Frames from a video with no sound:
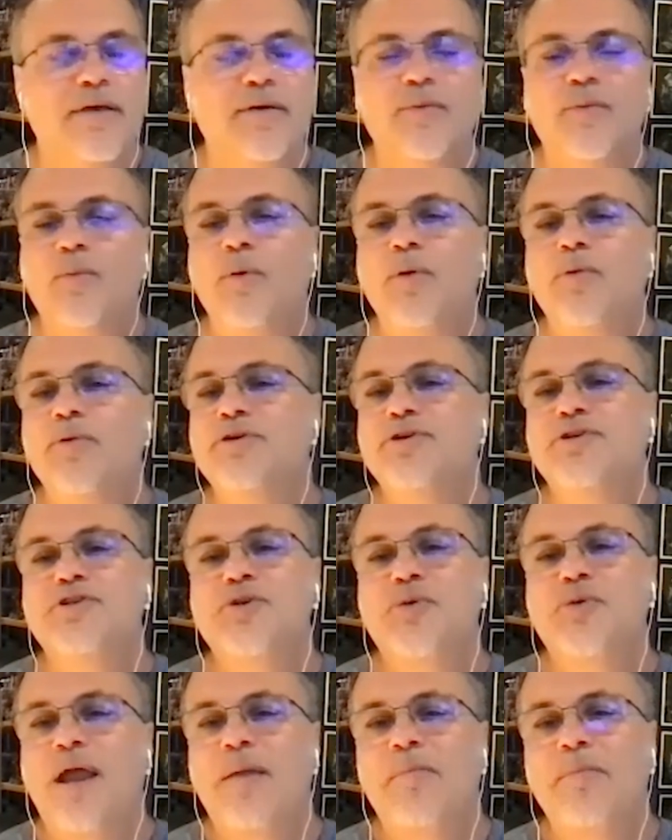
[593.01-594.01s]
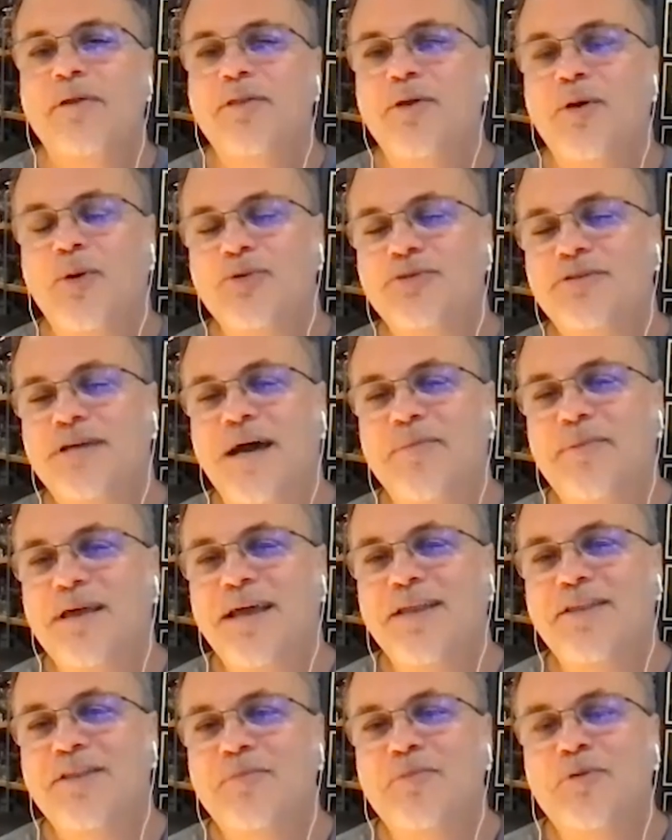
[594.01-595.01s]
we were just scrambling the whole time to
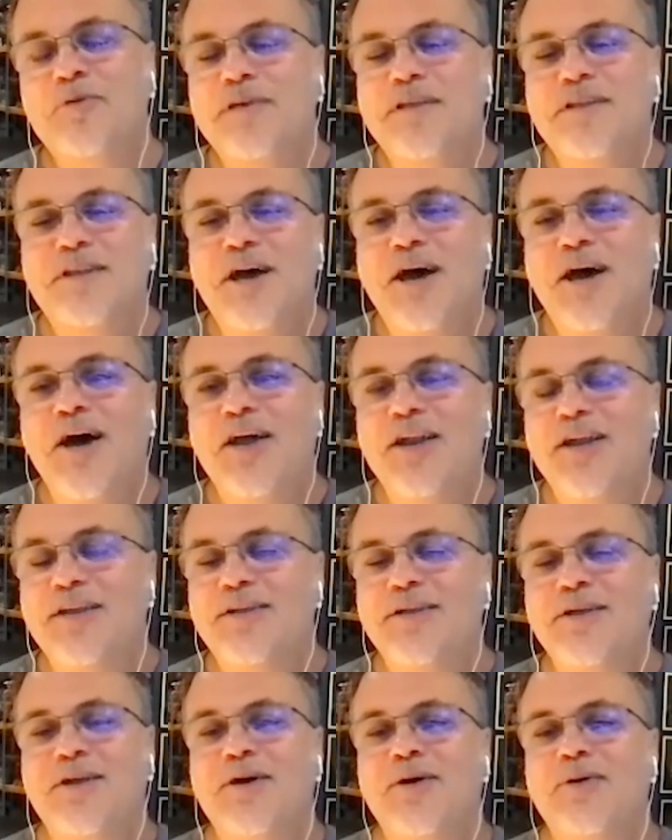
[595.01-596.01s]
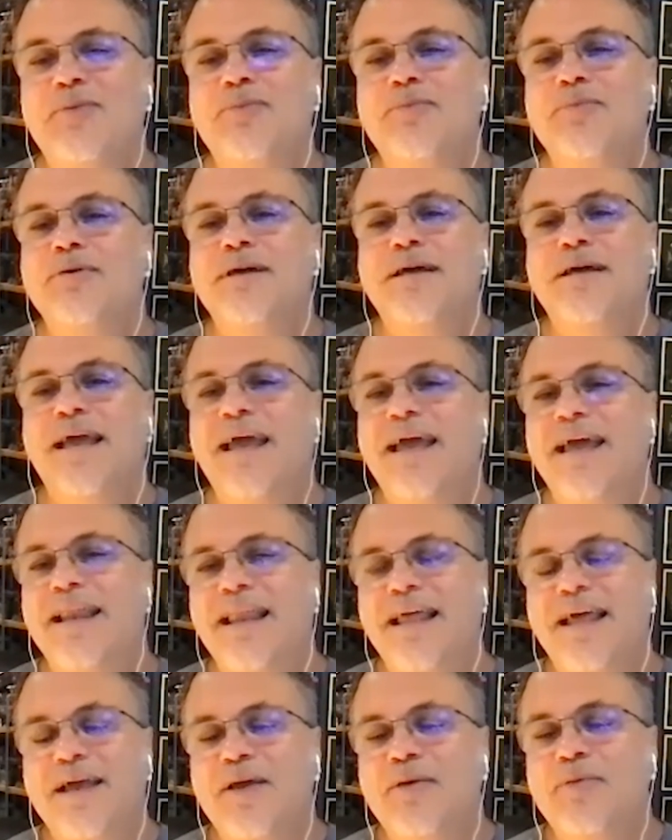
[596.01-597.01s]
get the movie done and you know again
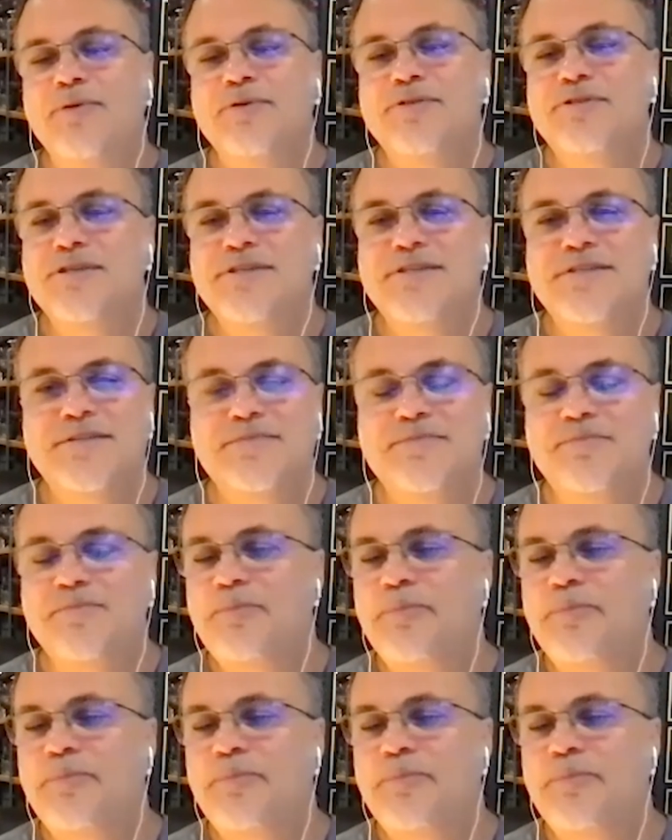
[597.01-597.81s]
like it was just